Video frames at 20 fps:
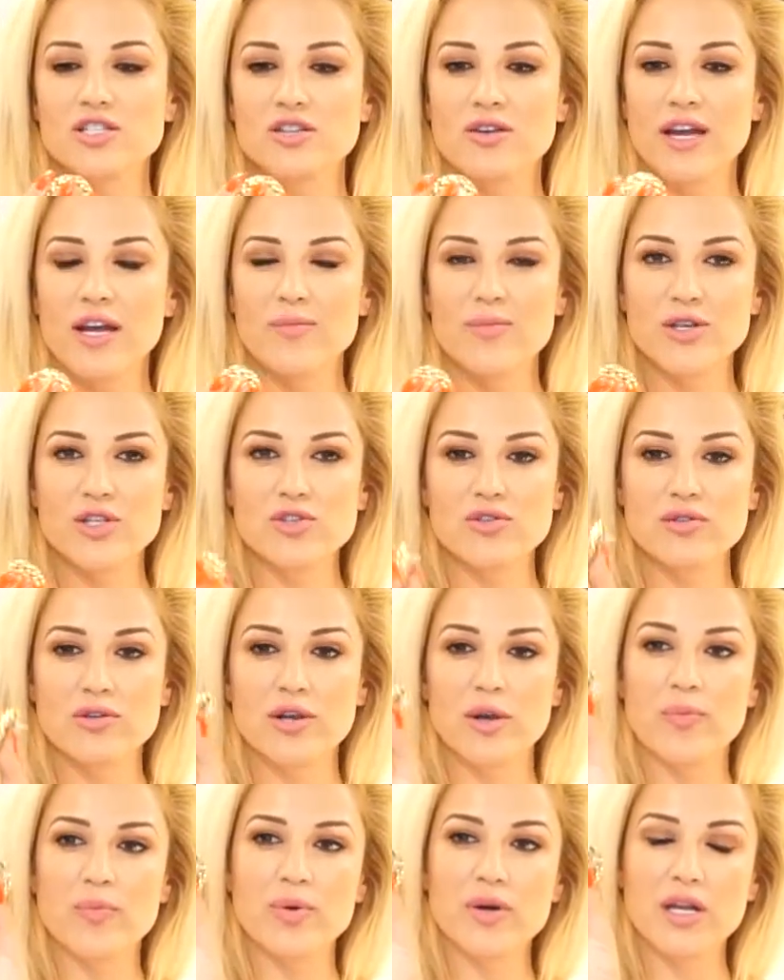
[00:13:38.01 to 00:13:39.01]
so I had my
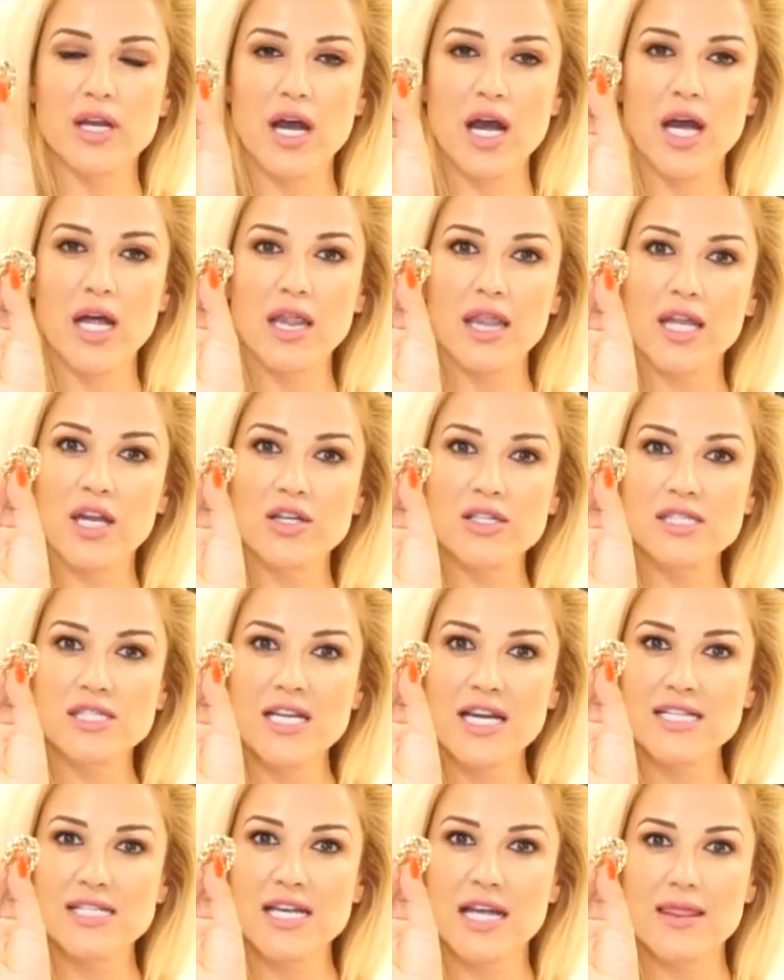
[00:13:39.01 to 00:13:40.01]
jeweler put on little studs